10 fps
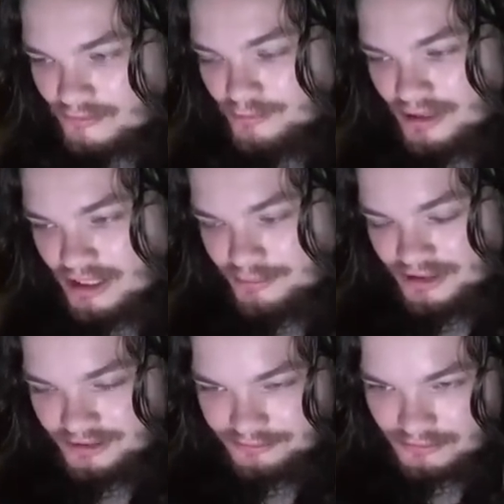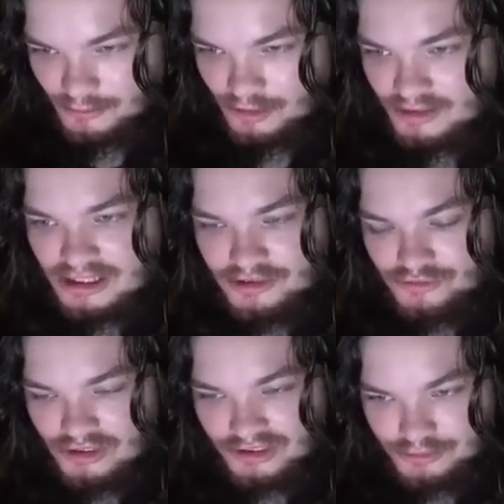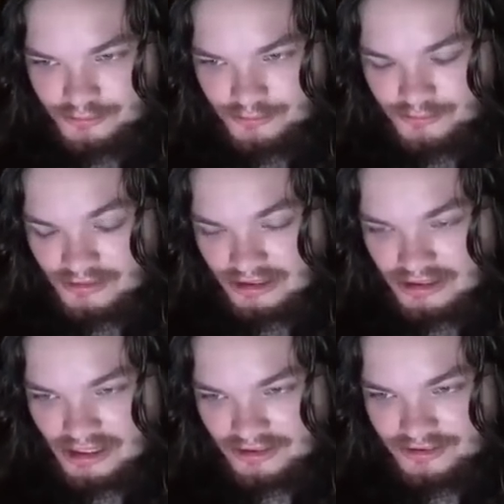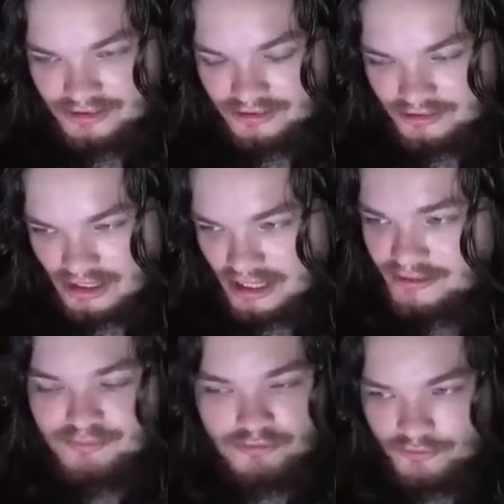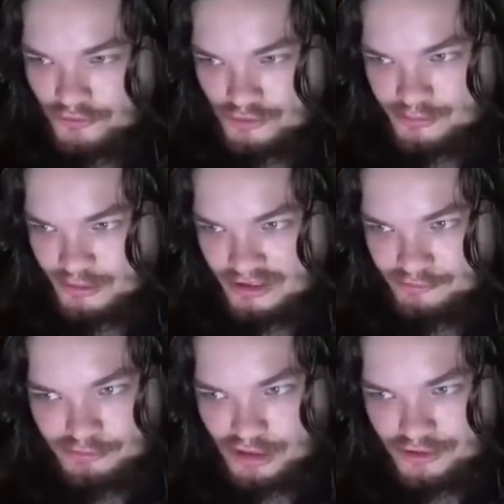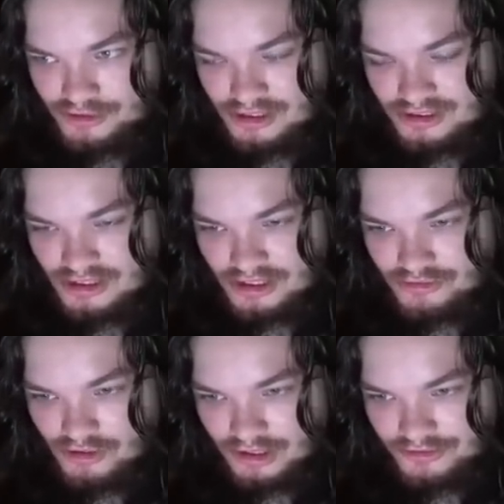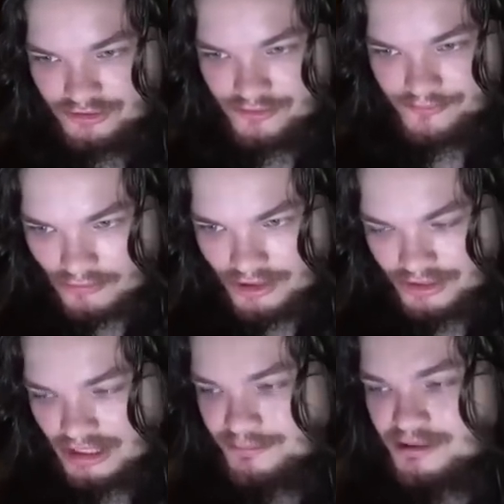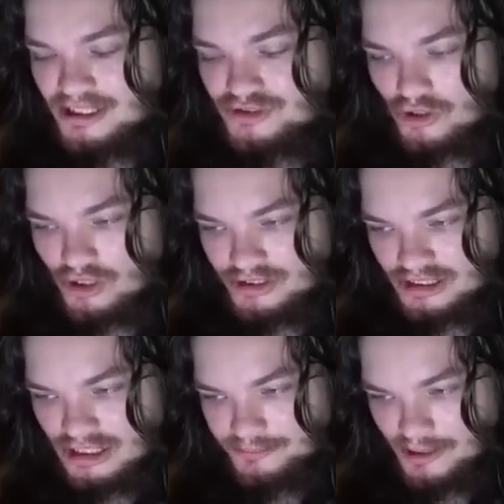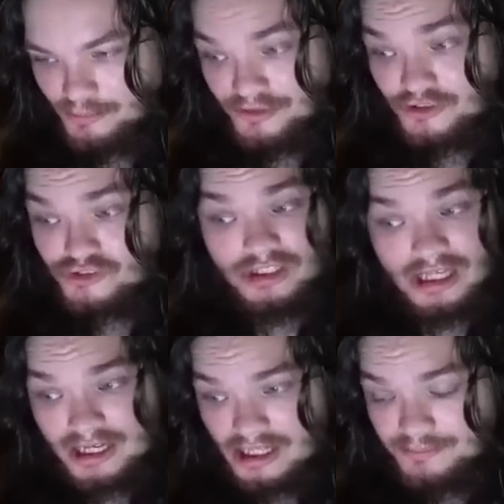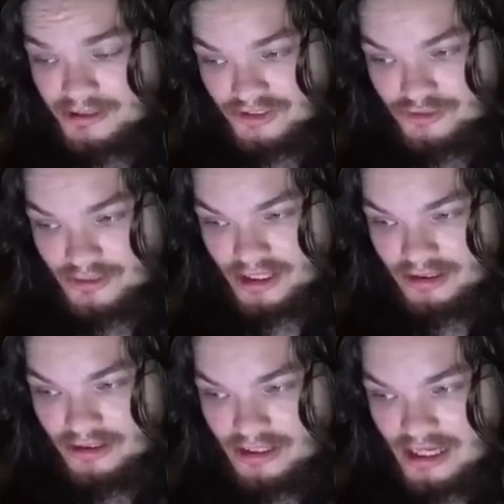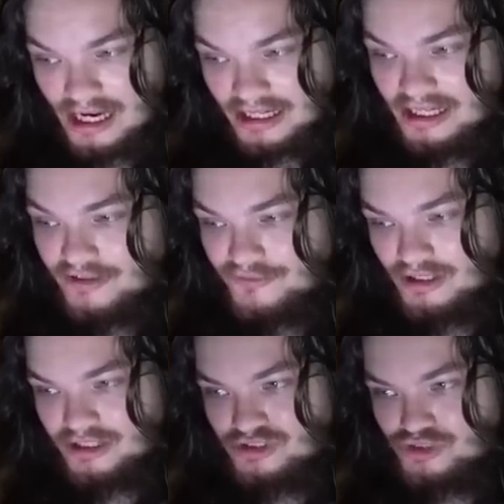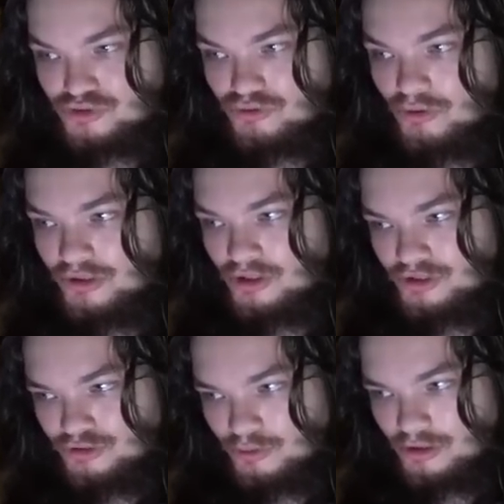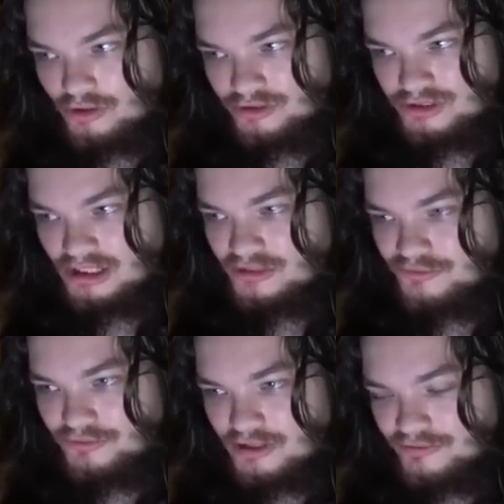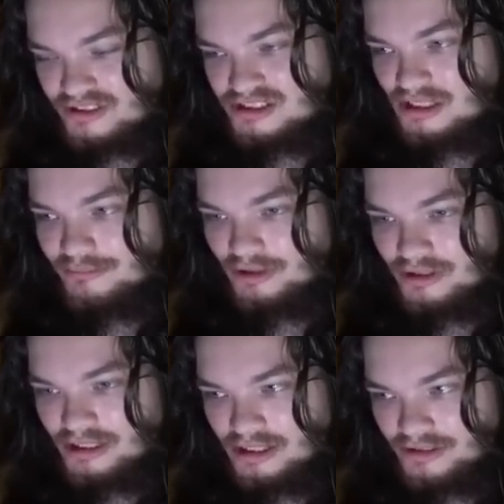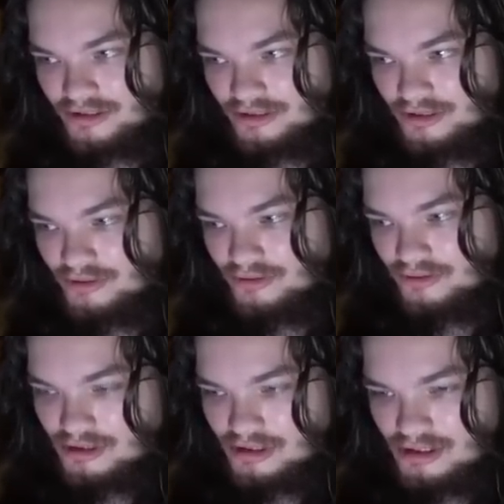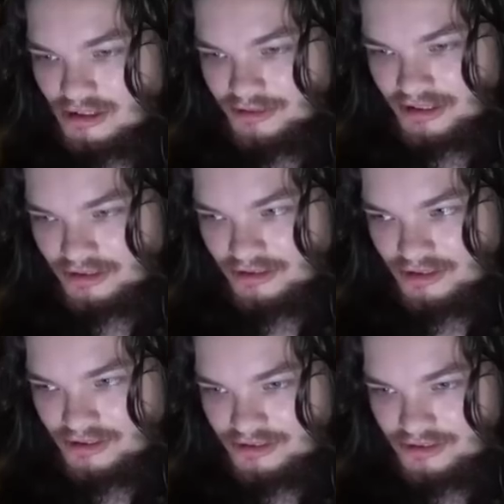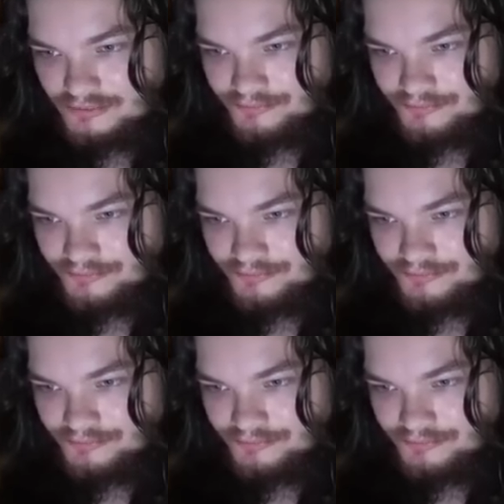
Maybe. I wonder what kind of drugs he takes. I refuse to believe Prigozhin doesn't take drugs. The updates are hard to keep up with. There's a lot of updates, man. I kind of feel like just scrolling on Twitter and seeing if, if I stumble on anything new. Oh, my goodness.